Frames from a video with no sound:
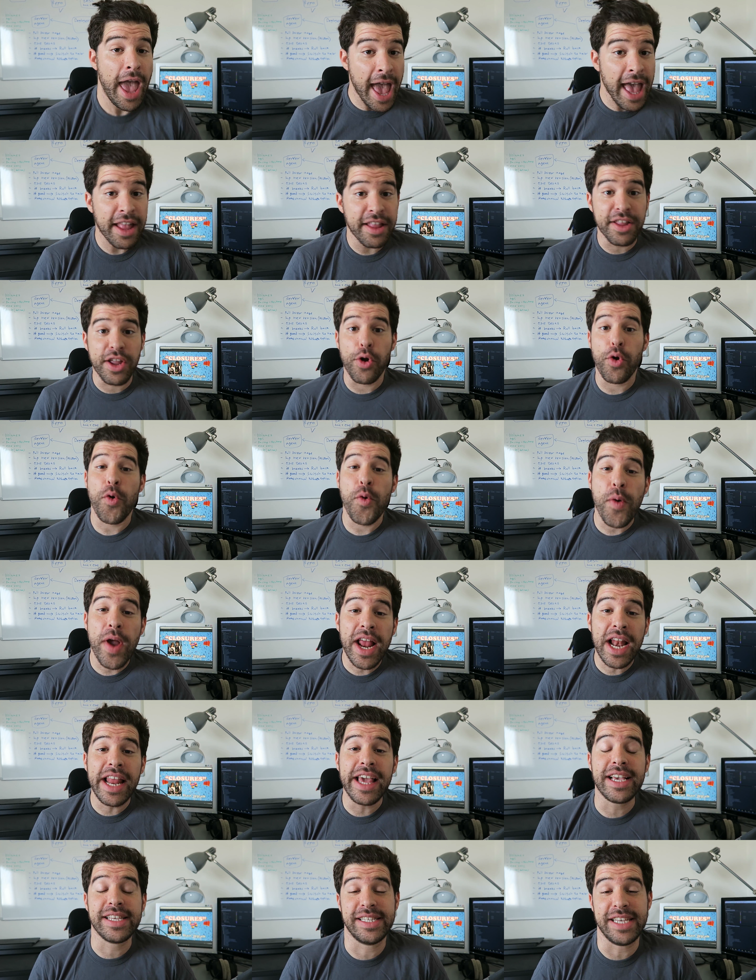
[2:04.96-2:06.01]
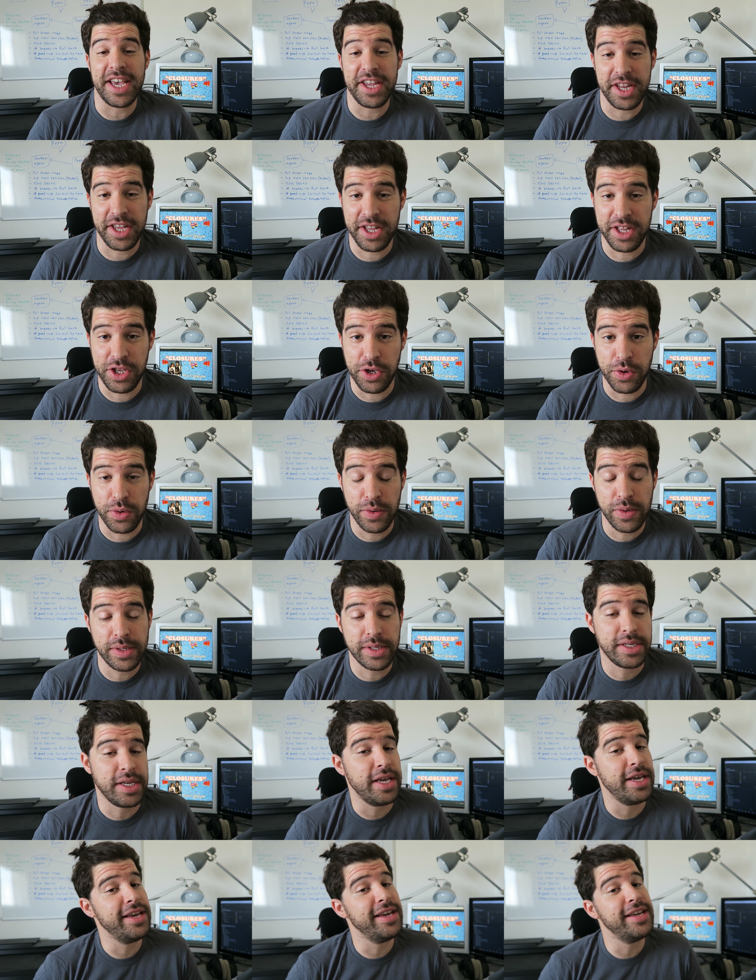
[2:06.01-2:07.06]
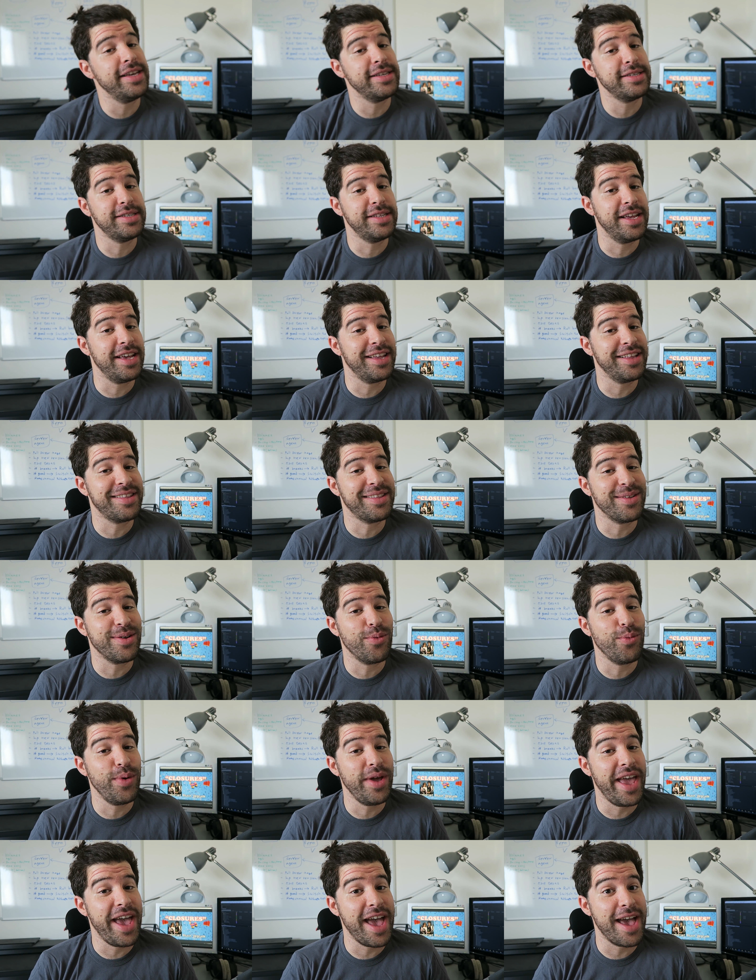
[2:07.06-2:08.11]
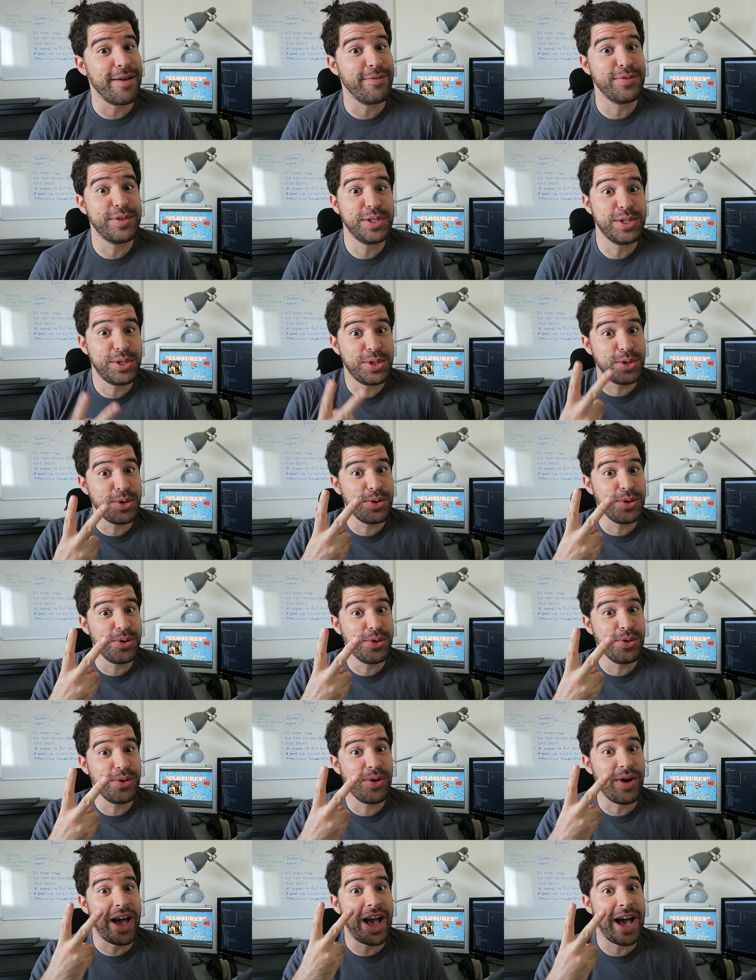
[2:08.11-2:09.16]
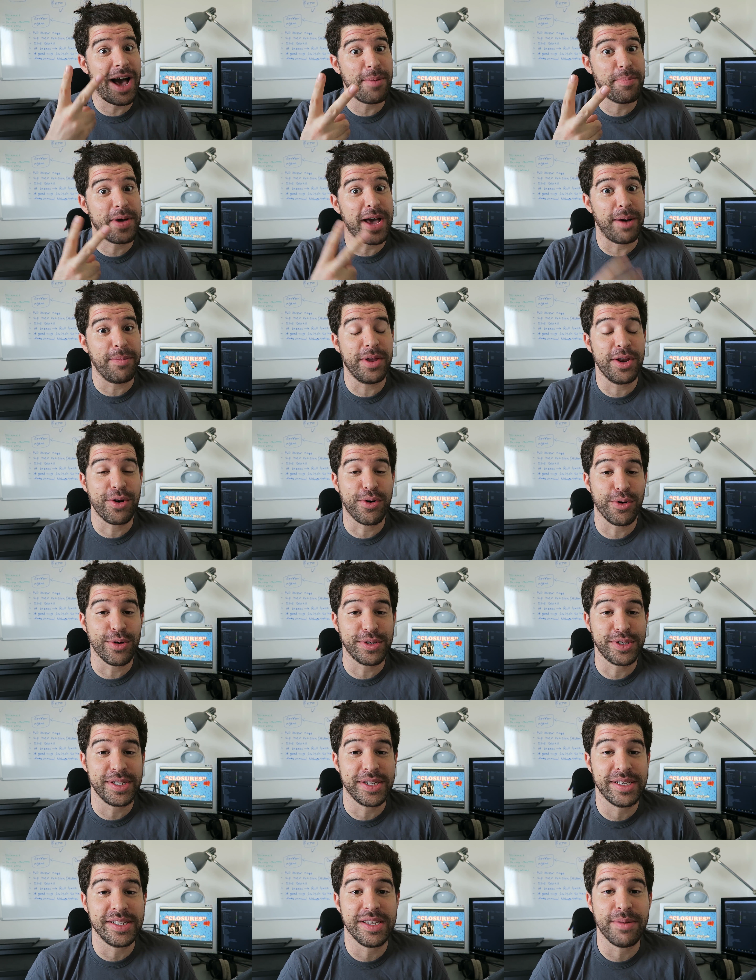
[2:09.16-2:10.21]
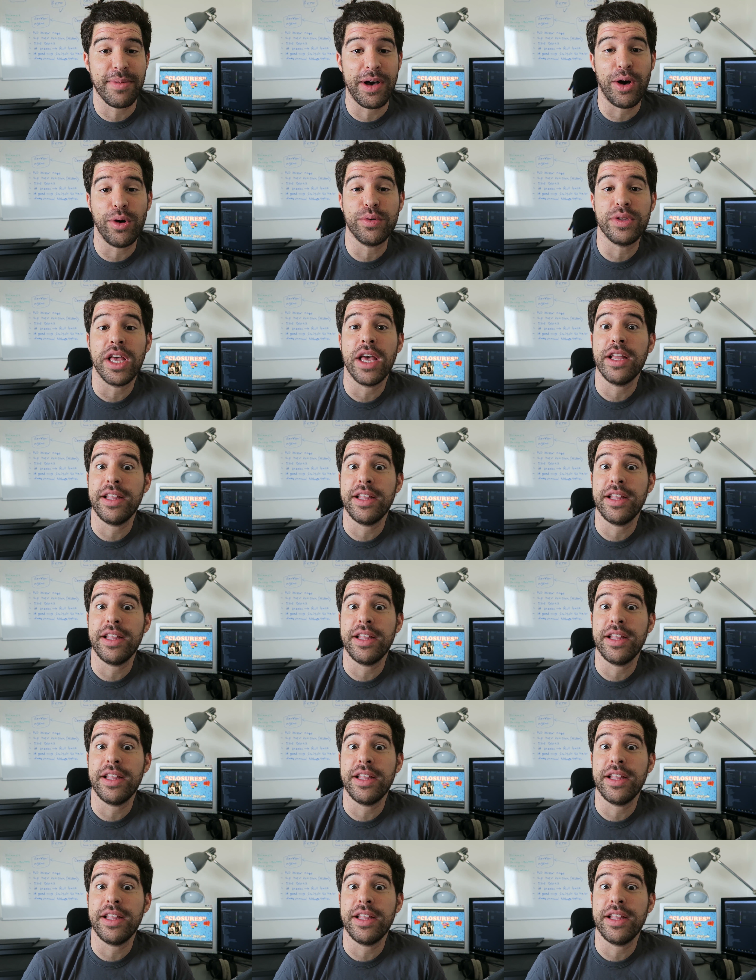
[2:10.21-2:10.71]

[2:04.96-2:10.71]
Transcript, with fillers: And the really exciting news is that we have two upcoming courses about